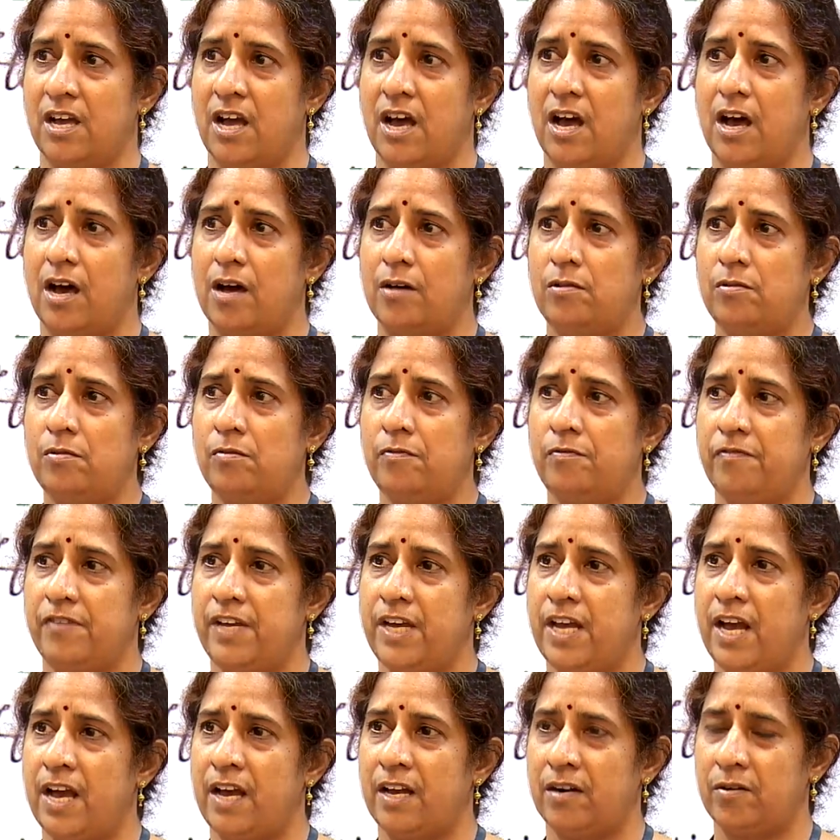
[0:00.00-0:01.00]
how
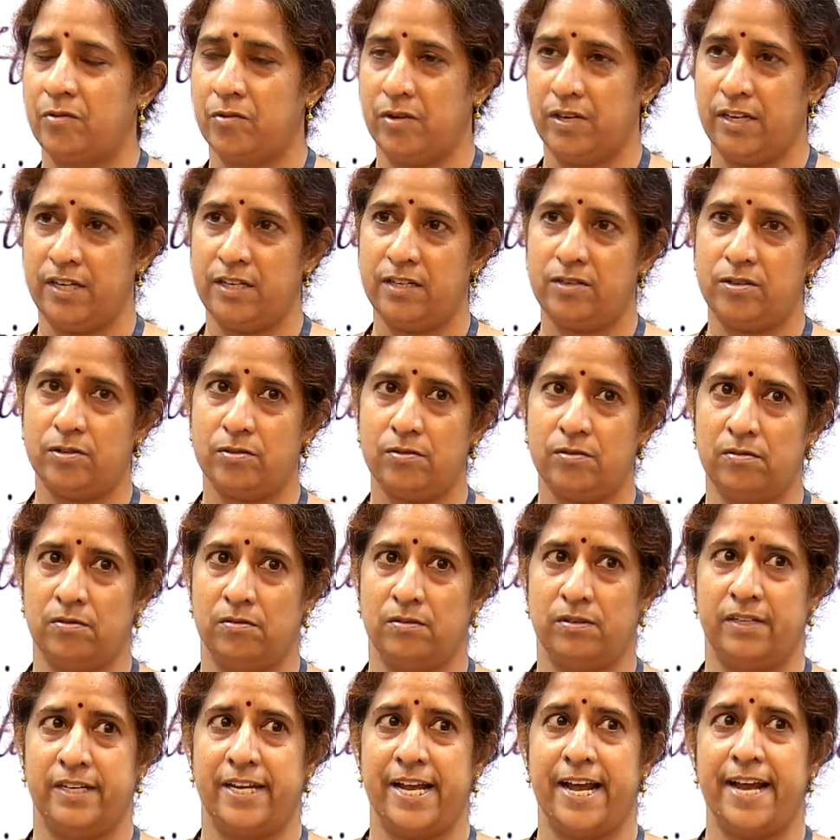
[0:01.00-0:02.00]
we are going to
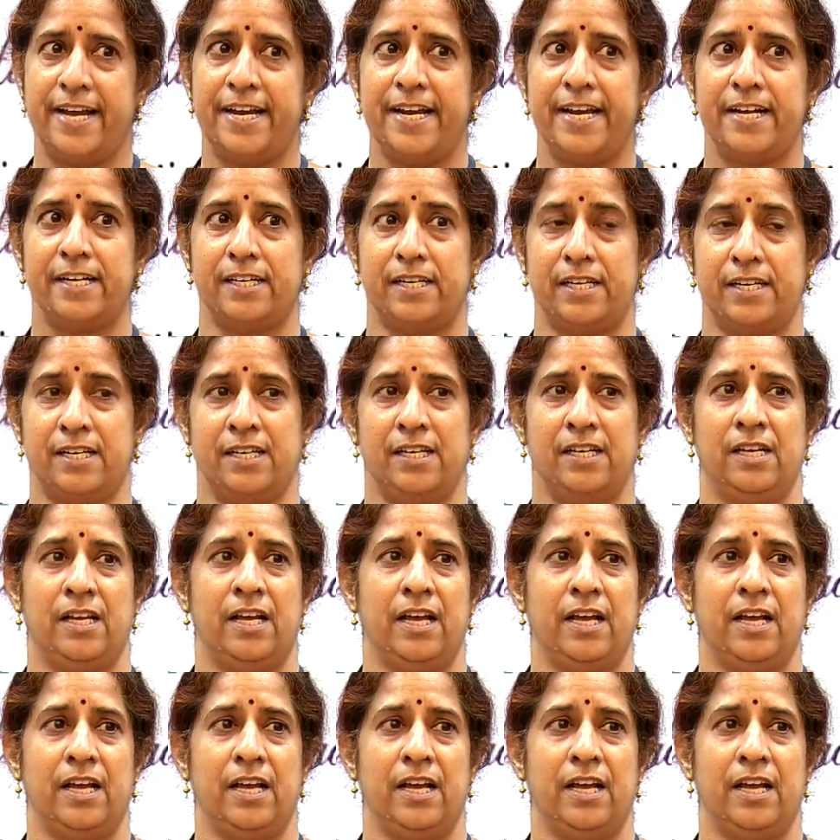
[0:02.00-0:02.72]
take it